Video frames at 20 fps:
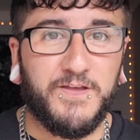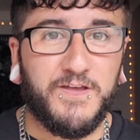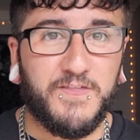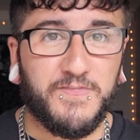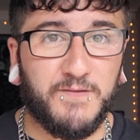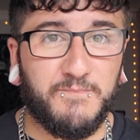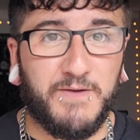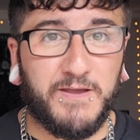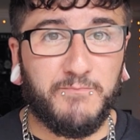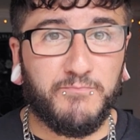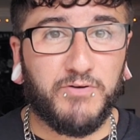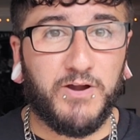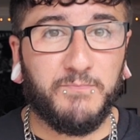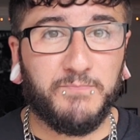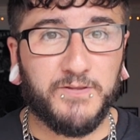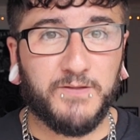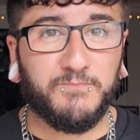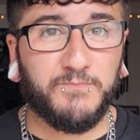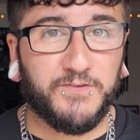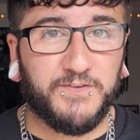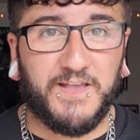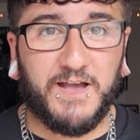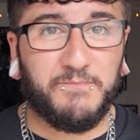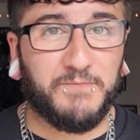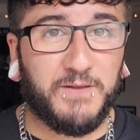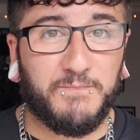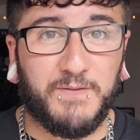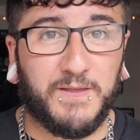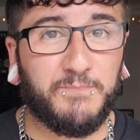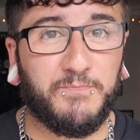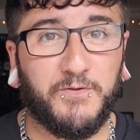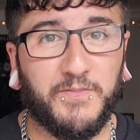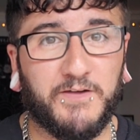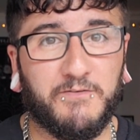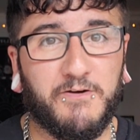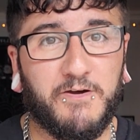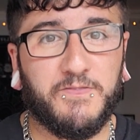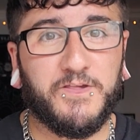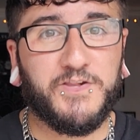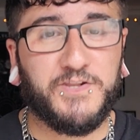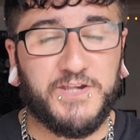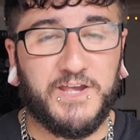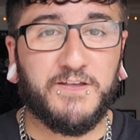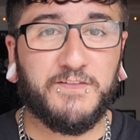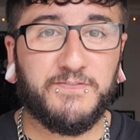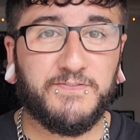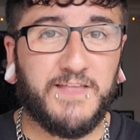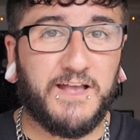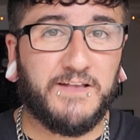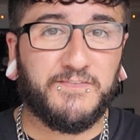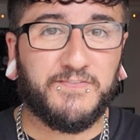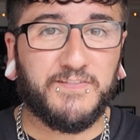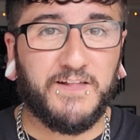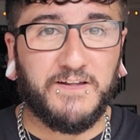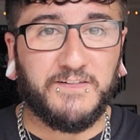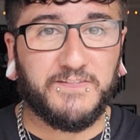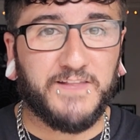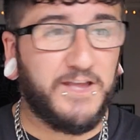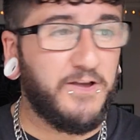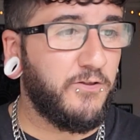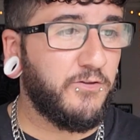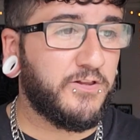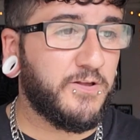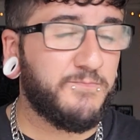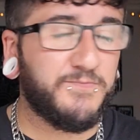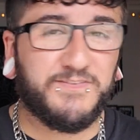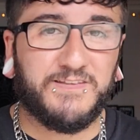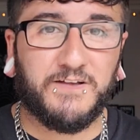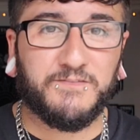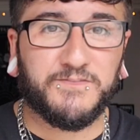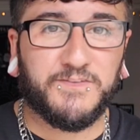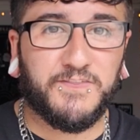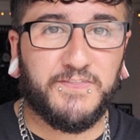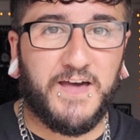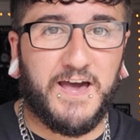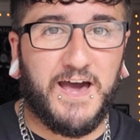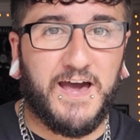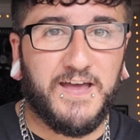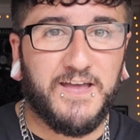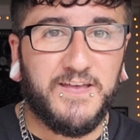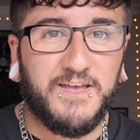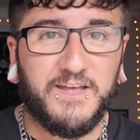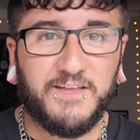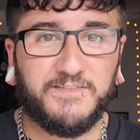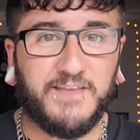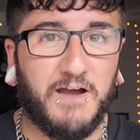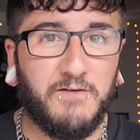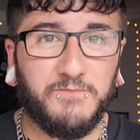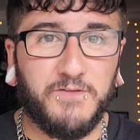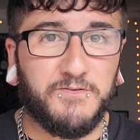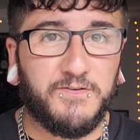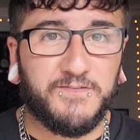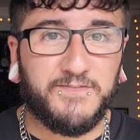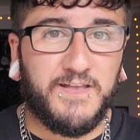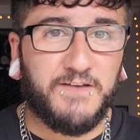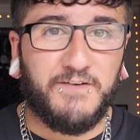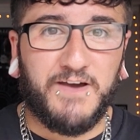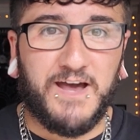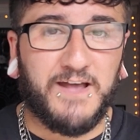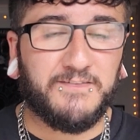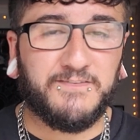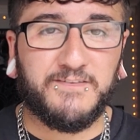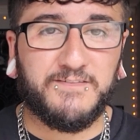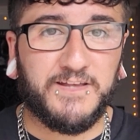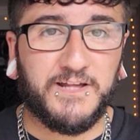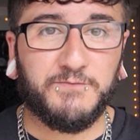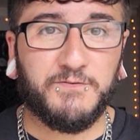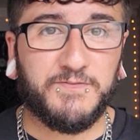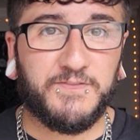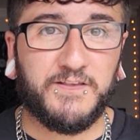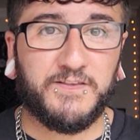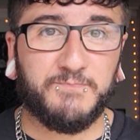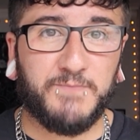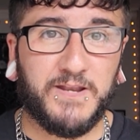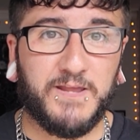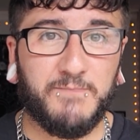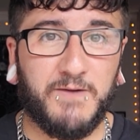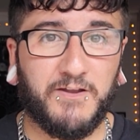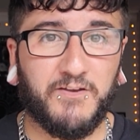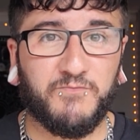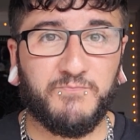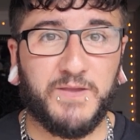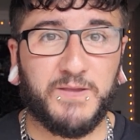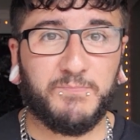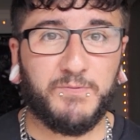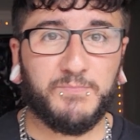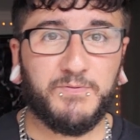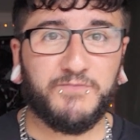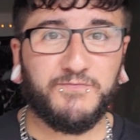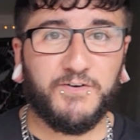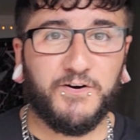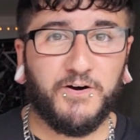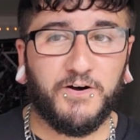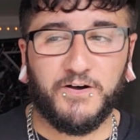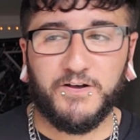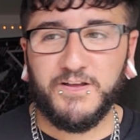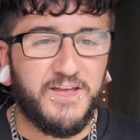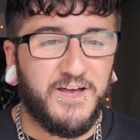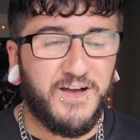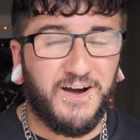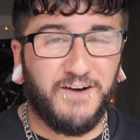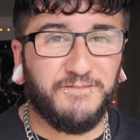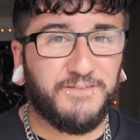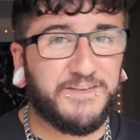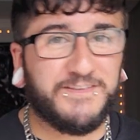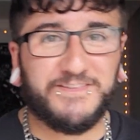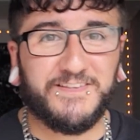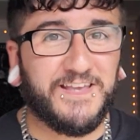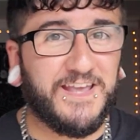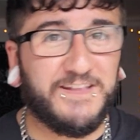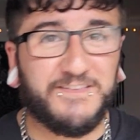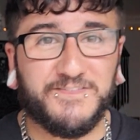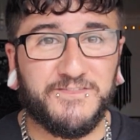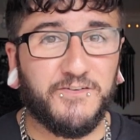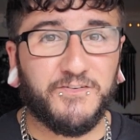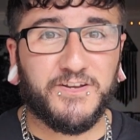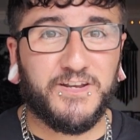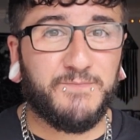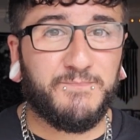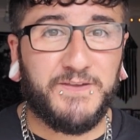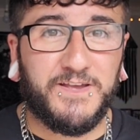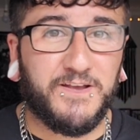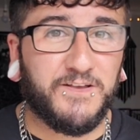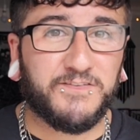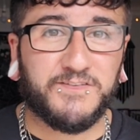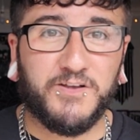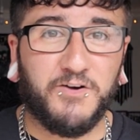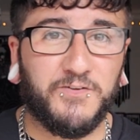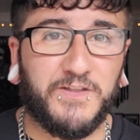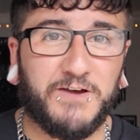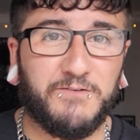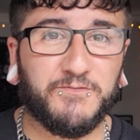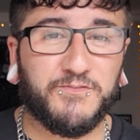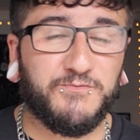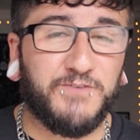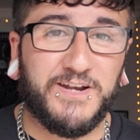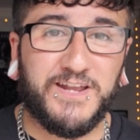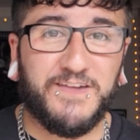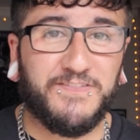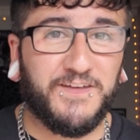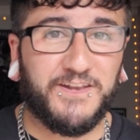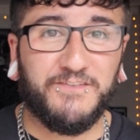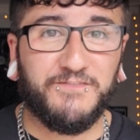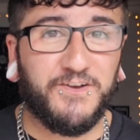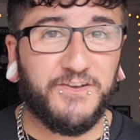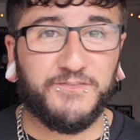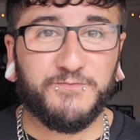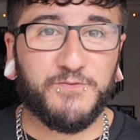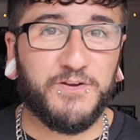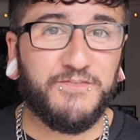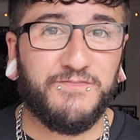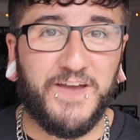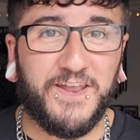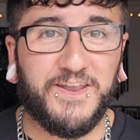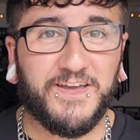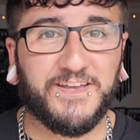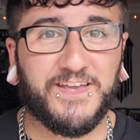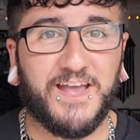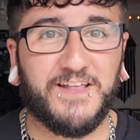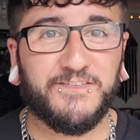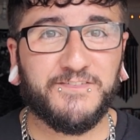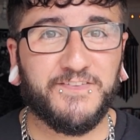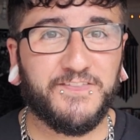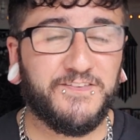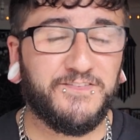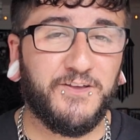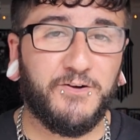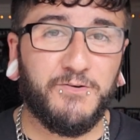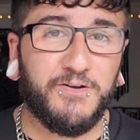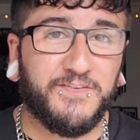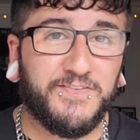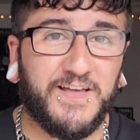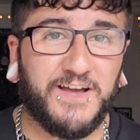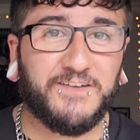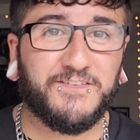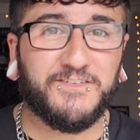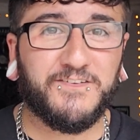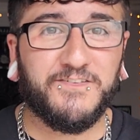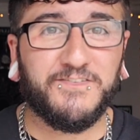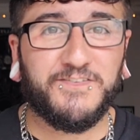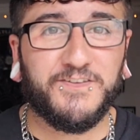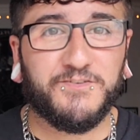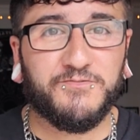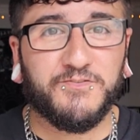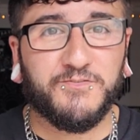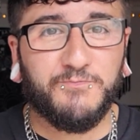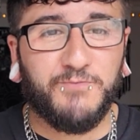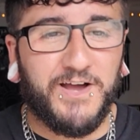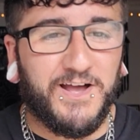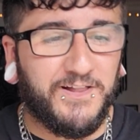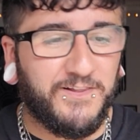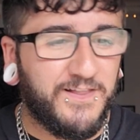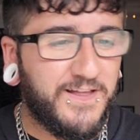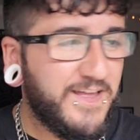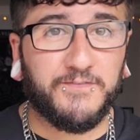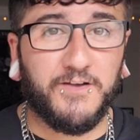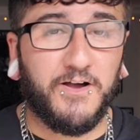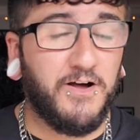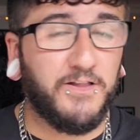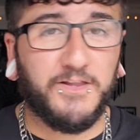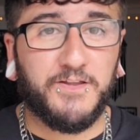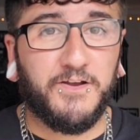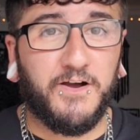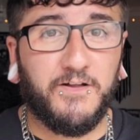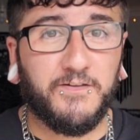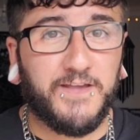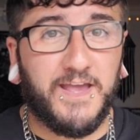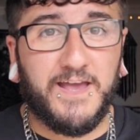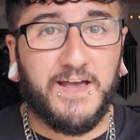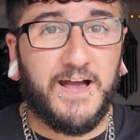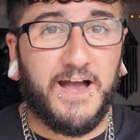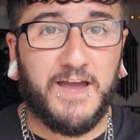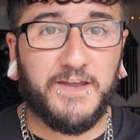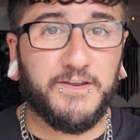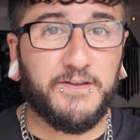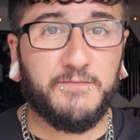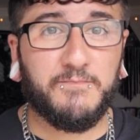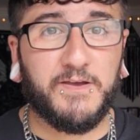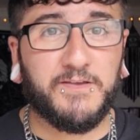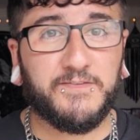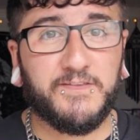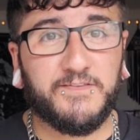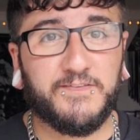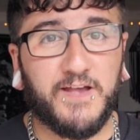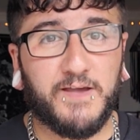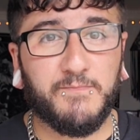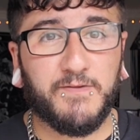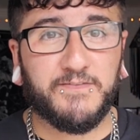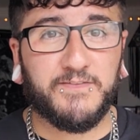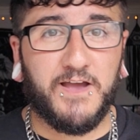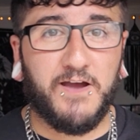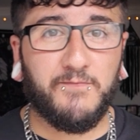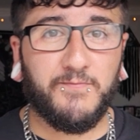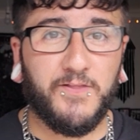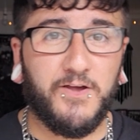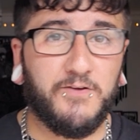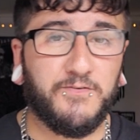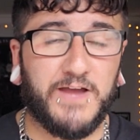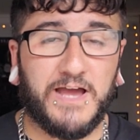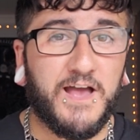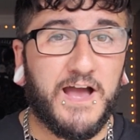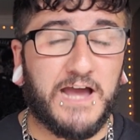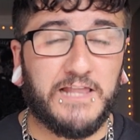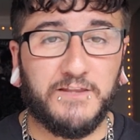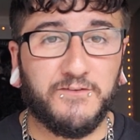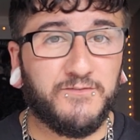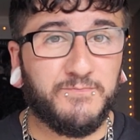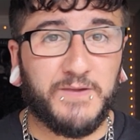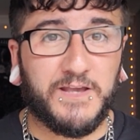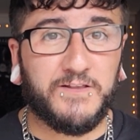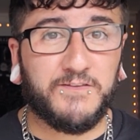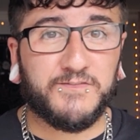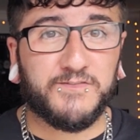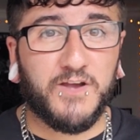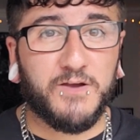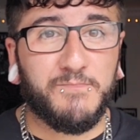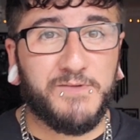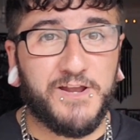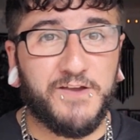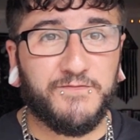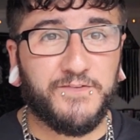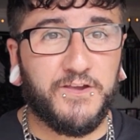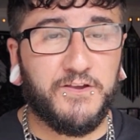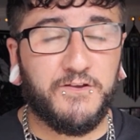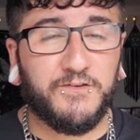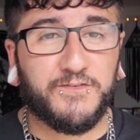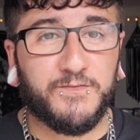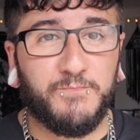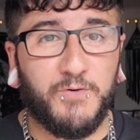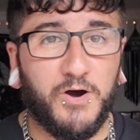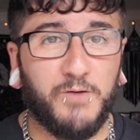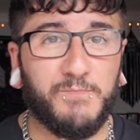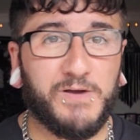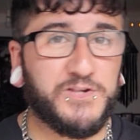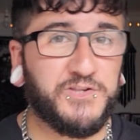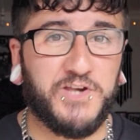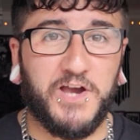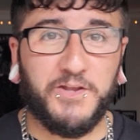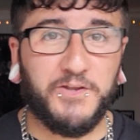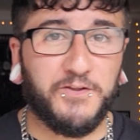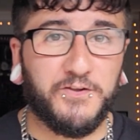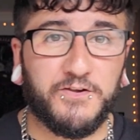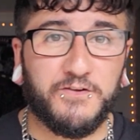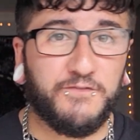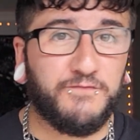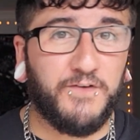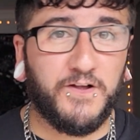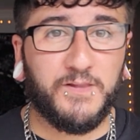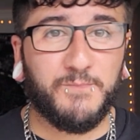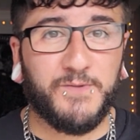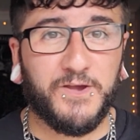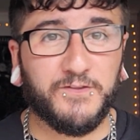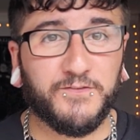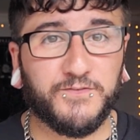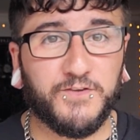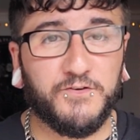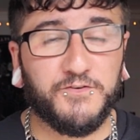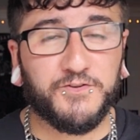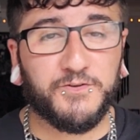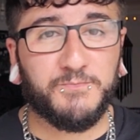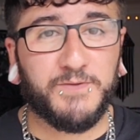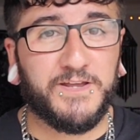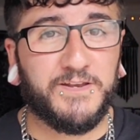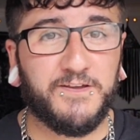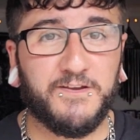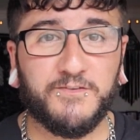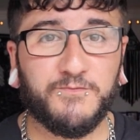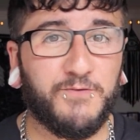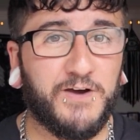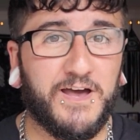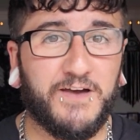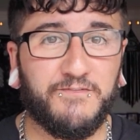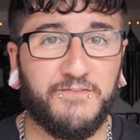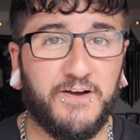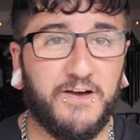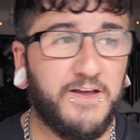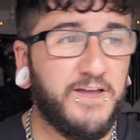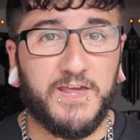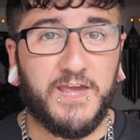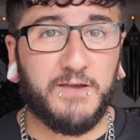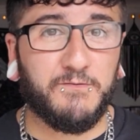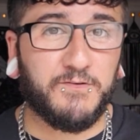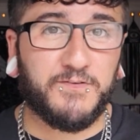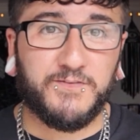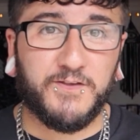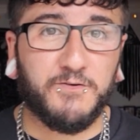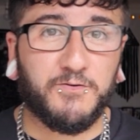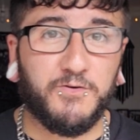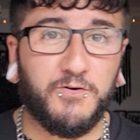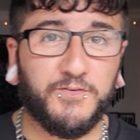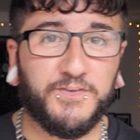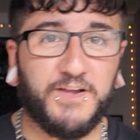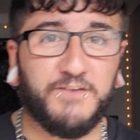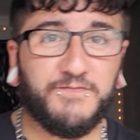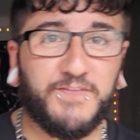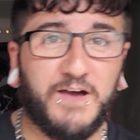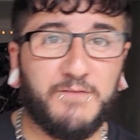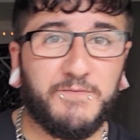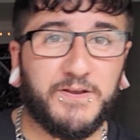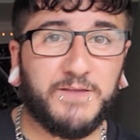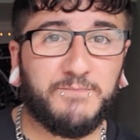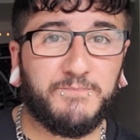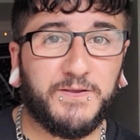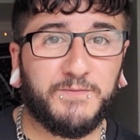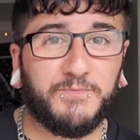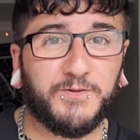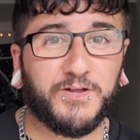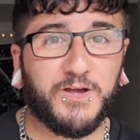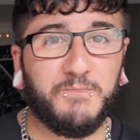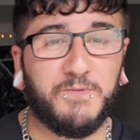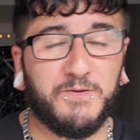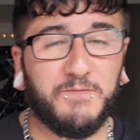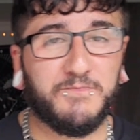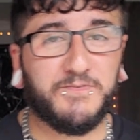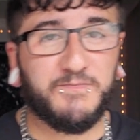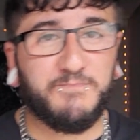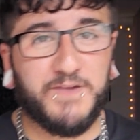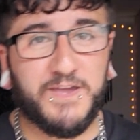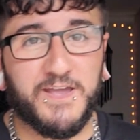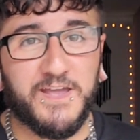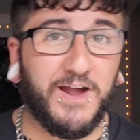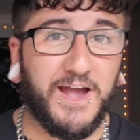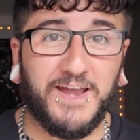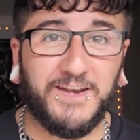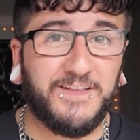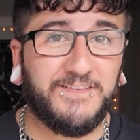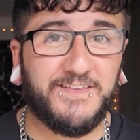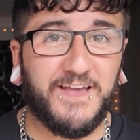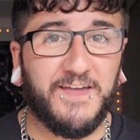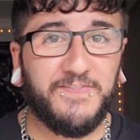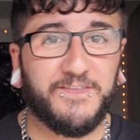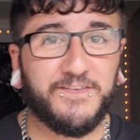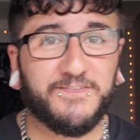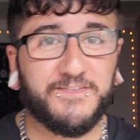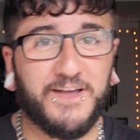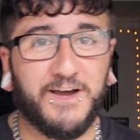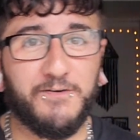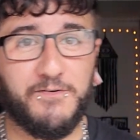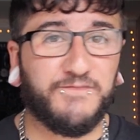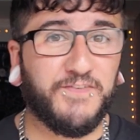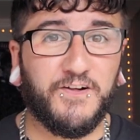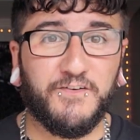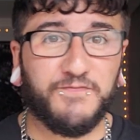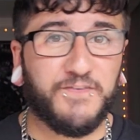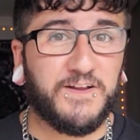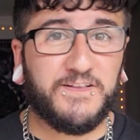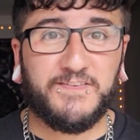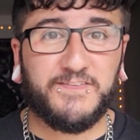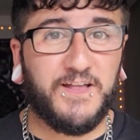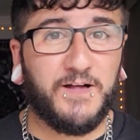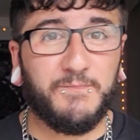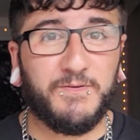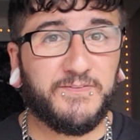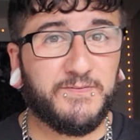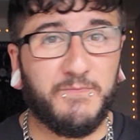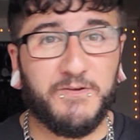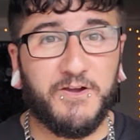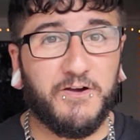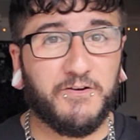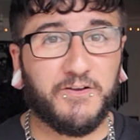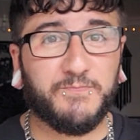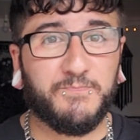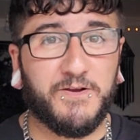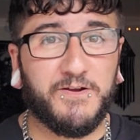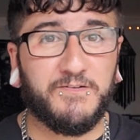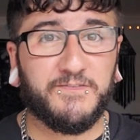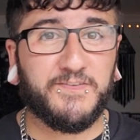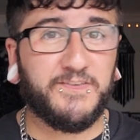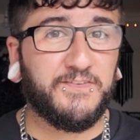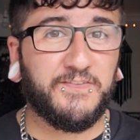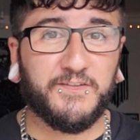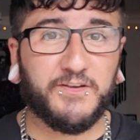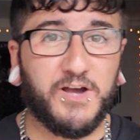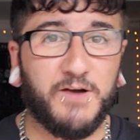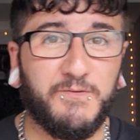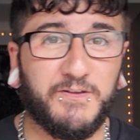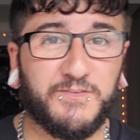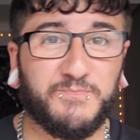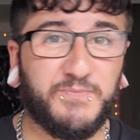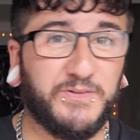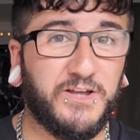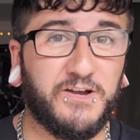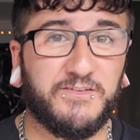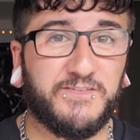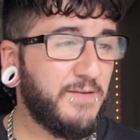The main problem was how many people there were this year. That's like, it all comes down to that. Download has never had to deal with this many amount of people before. Obviously, it's not going to be a sold out 20th anniversary event again, so there's always that to consider as well. So all in all, yeah, I had an amazing time at Download. I loved meeting so many of you who support my channel, who follow me on social medias, whatever. It was so cool to have that many people coming up to me. Right, I need to end this now. Feel free to tell me some of your experiences in the comments below.